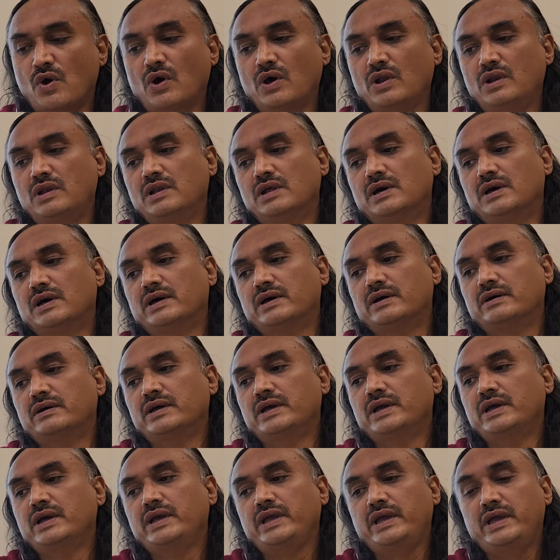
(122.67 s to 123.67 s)
all
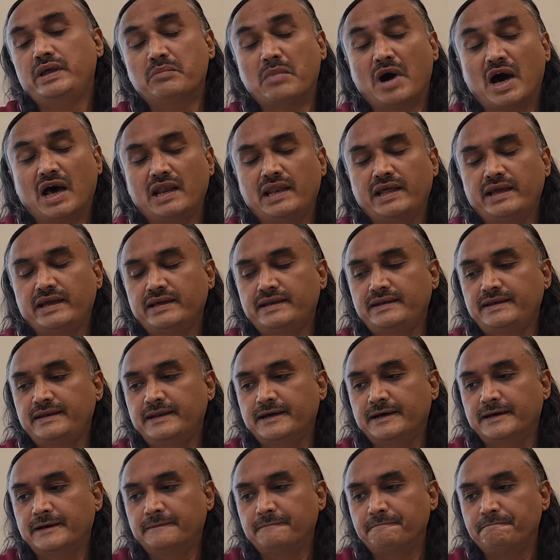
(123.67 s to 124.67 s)

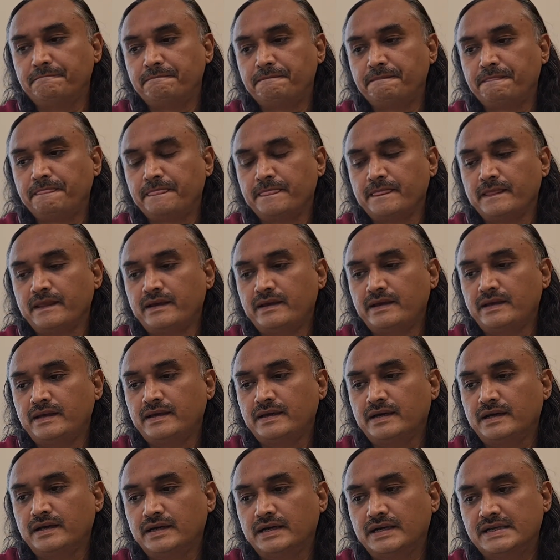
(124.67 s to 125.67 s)
Himalayan
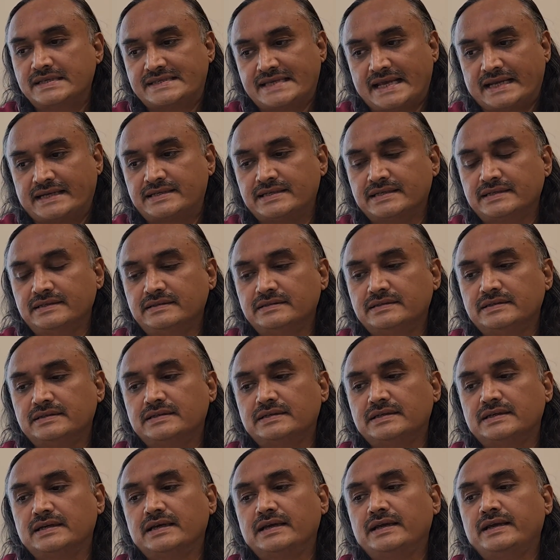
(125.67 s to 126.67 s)
sector.
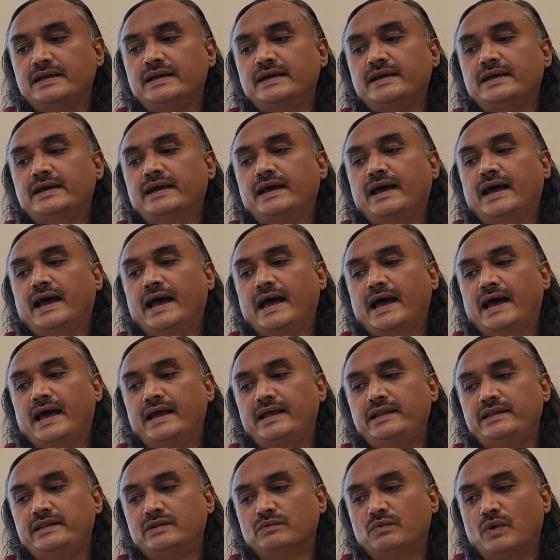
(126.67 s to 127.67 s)

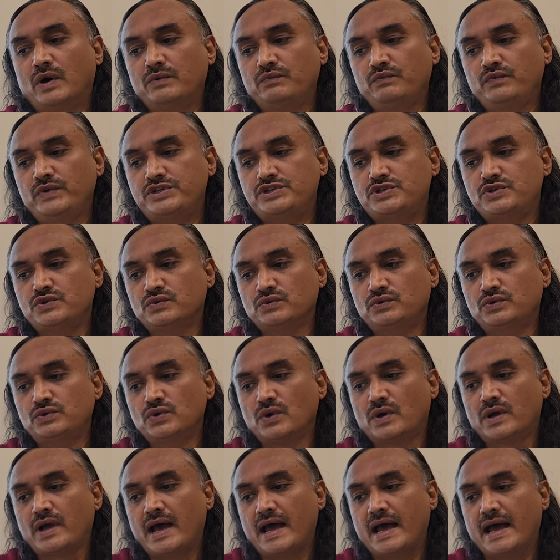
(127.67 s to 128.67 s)
And the one which you
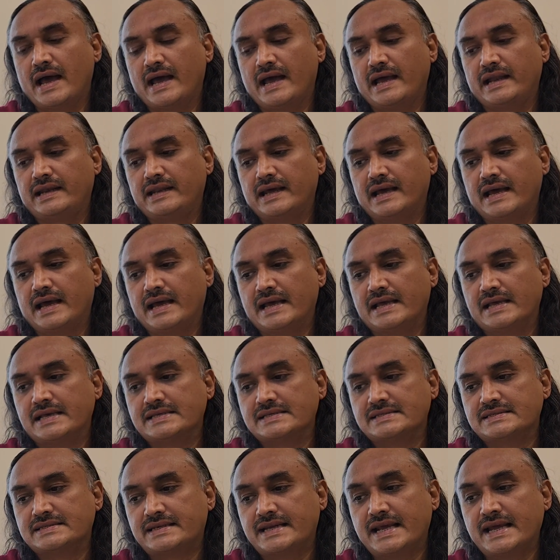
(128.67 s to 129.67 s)
look at
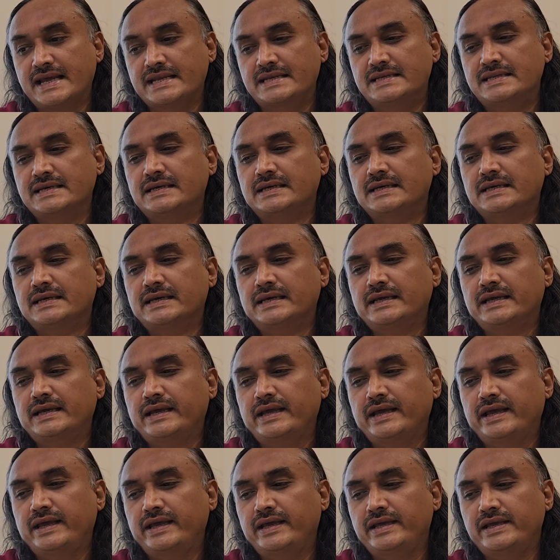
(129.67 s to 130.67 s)
as red
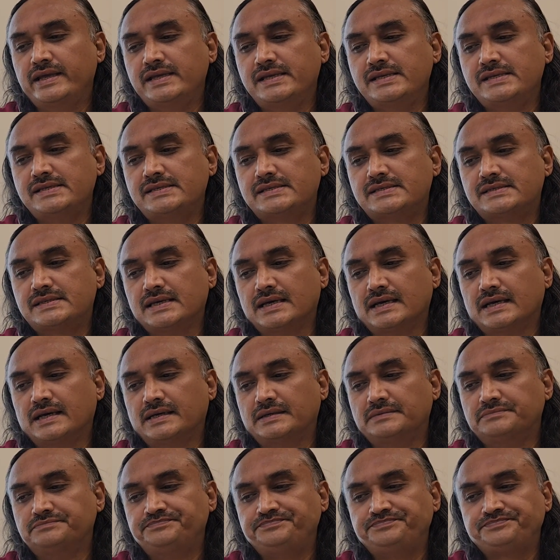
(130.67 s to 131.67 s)
is
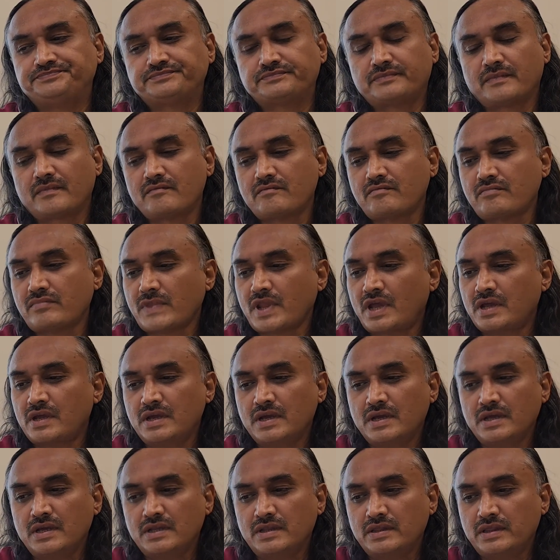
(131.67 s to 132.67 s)
the
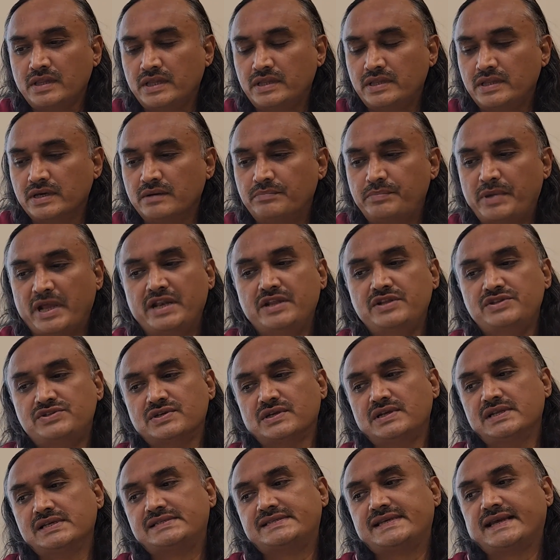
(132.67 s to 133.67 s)

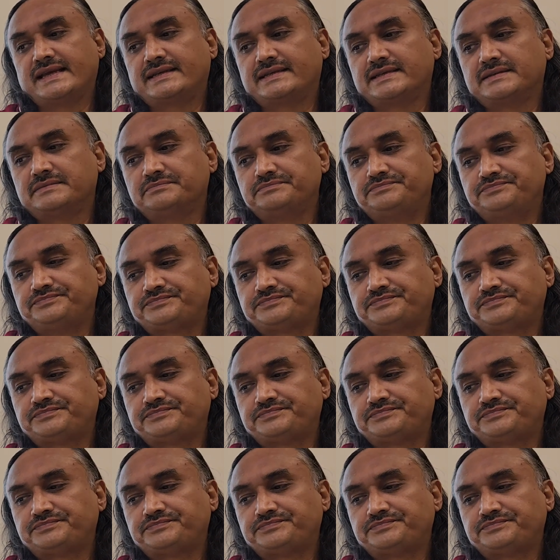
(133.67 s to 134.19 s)
peninsular sector.